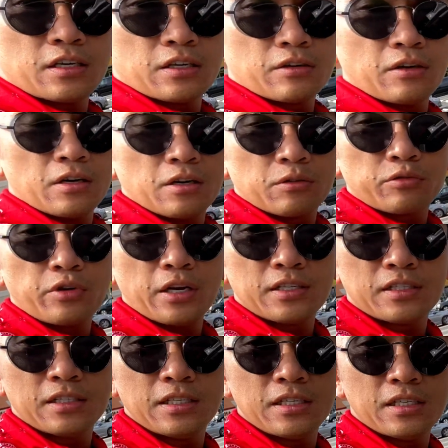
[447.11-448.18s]
uh,
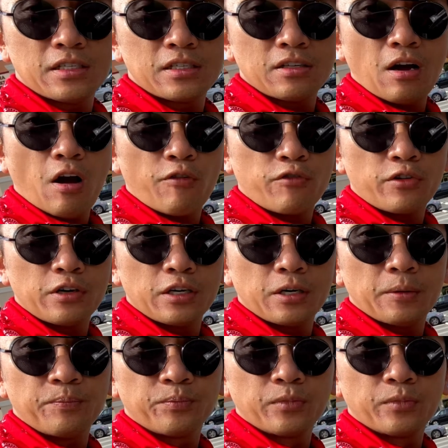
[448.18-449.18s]
Craigslist, OfferUp,